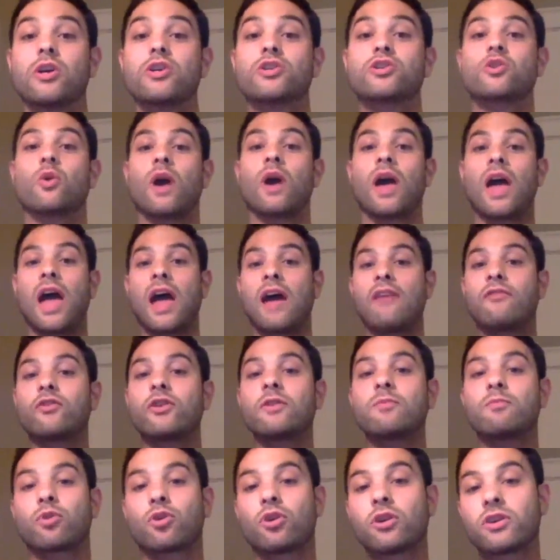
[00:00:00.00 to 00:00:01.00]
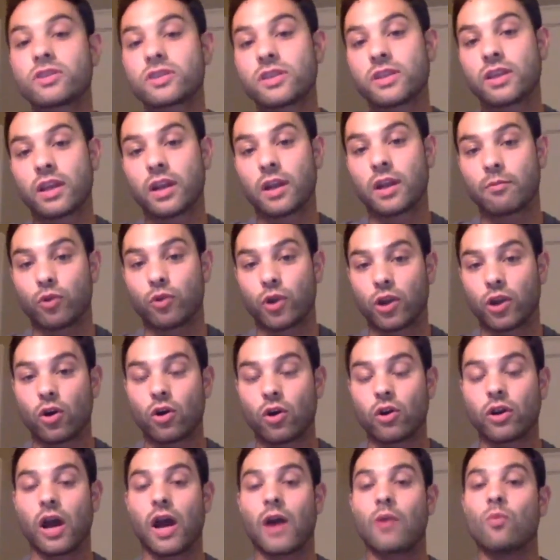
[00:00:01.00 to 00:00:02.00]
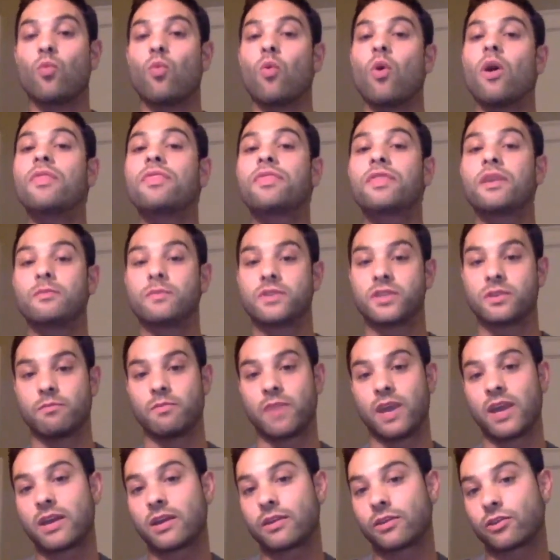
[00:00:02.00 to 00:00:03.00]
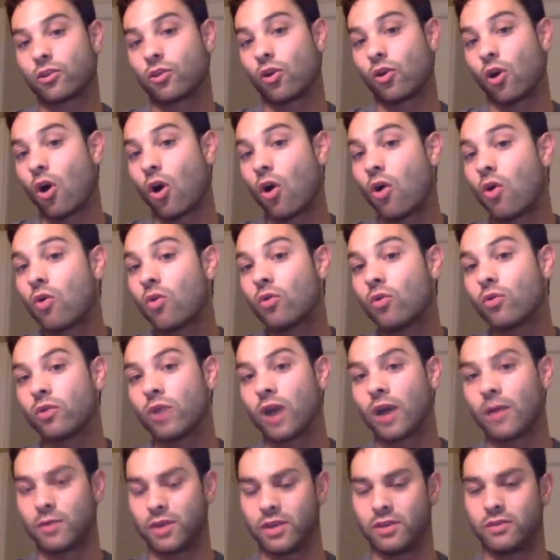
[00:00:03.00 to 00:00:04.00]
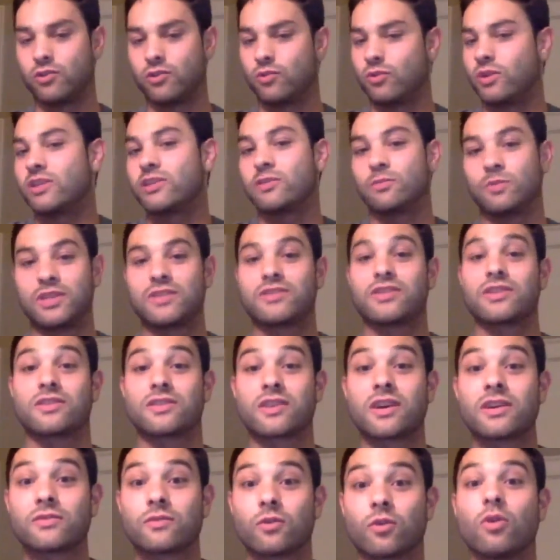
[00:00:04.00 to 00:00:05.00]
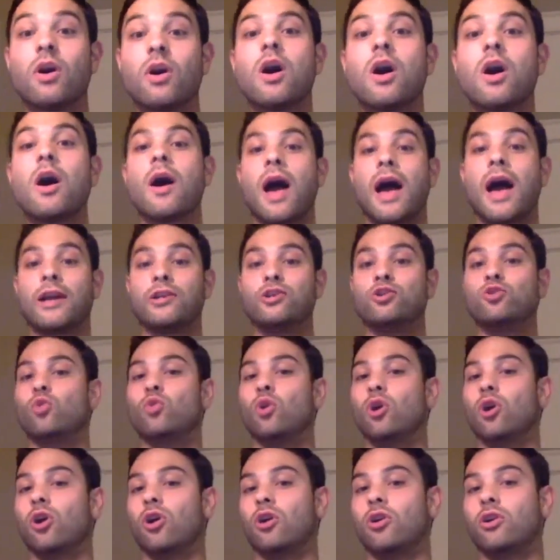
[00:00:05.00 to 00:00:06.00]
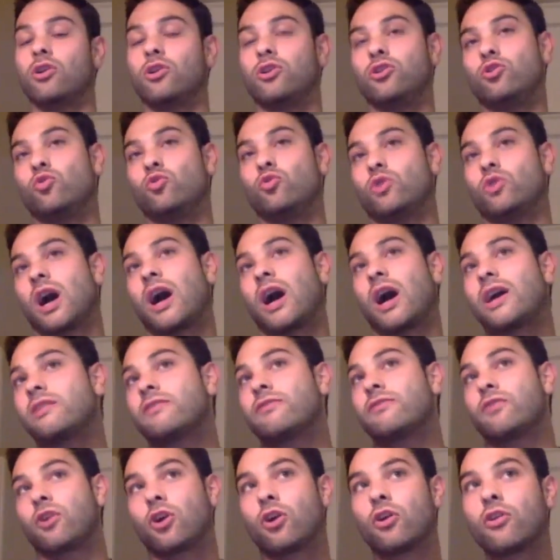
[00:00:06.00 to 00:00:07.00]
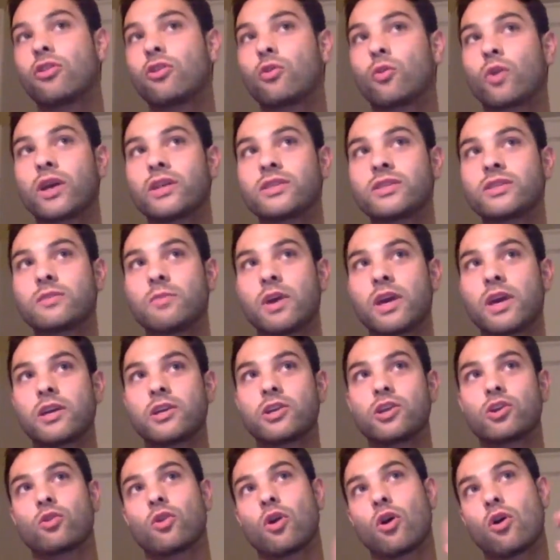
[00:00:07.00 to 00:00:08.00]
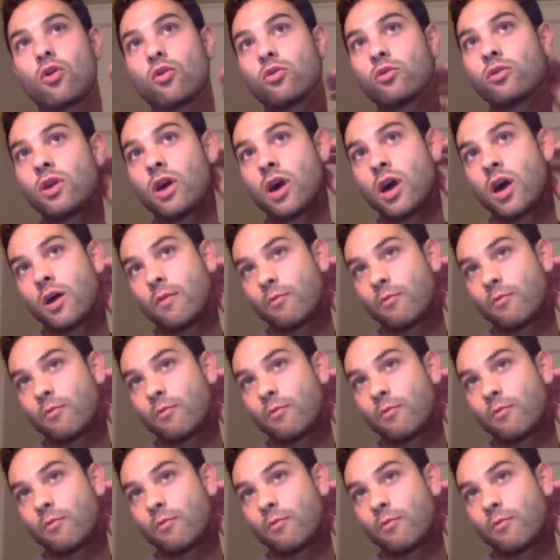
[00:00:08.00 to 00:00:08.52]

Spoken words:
So every person that I bring on, I want them to make it their own. I mean, you need to be successful, and you kind of earn the right to make it your own.